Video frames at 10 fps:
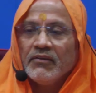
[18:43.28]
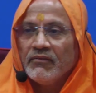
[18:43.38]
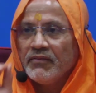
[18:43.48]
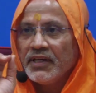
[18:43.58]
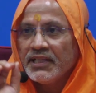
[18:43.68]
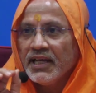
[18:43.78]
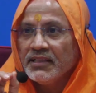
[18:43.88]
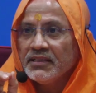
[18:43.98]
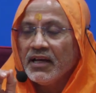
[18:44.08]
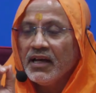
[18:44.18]

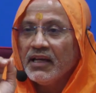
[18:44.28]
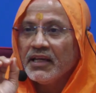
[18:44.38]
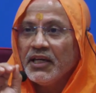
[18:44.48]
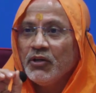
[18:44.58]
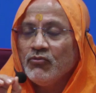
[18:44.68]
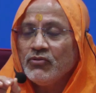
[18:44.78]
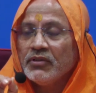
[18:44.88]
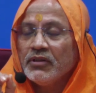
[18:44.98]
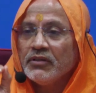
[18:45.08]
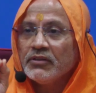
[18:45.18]
Vedanta gives
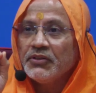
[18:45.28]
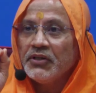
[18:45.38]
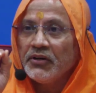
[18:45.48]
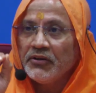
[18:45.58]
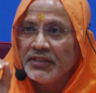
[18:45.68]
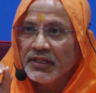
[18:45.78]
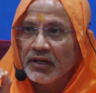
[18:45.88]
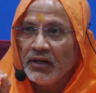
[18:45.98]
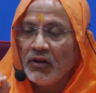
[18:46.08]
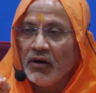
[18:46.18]

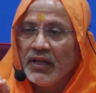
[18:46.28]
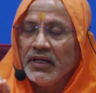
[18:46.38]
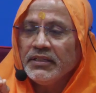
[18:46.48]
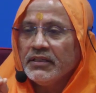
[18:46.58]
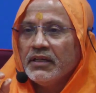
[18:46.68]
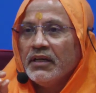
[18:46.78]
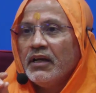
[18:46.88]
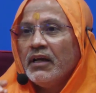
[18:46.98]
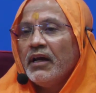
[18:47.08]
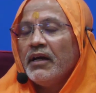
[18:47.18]
theoretical knowledge,
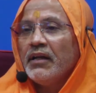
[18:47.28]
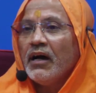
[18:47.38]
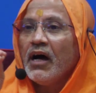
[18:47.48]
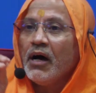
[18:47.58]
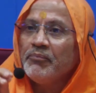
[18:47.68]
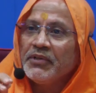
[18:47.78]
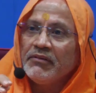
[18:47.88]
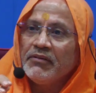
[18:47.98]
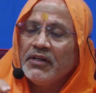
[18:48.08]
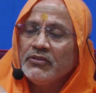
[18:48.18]
and
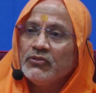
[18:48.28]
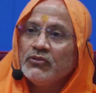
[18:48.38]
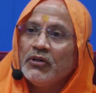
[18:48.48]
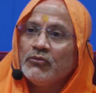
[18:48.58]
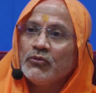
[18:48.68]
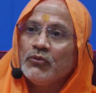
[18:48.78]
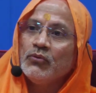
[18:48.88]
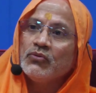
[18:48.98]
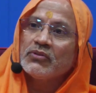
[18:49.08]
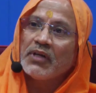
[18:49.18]
afterwards you have to
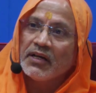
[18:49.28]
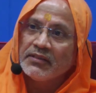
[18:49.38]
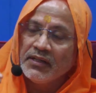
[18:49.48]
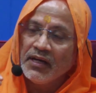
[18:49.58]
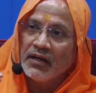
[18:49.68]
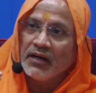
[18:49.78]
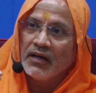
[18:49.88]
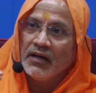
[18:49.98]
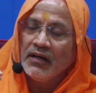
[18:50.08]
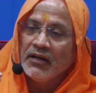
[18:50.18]
do
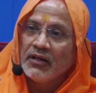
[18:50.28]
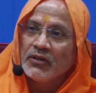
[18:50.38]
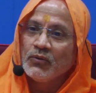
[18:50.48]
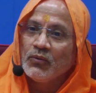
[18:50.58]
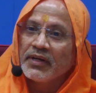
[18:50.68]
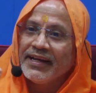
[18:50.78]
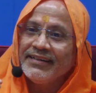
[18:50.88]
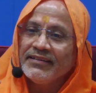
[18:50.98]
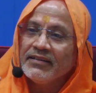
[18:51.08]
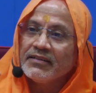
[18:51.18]
sadhana to
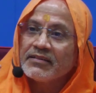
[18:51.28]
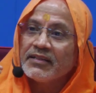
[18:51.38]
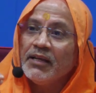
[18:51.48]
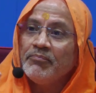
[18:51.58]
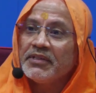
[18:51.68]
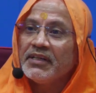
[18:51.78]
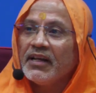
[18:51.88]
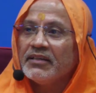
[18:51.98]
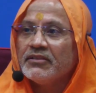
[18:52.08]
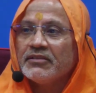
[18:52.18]
get
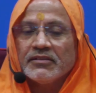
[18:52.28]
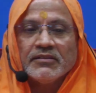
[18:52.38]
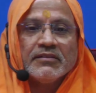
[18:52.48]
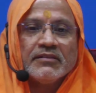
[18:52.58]
self-realization.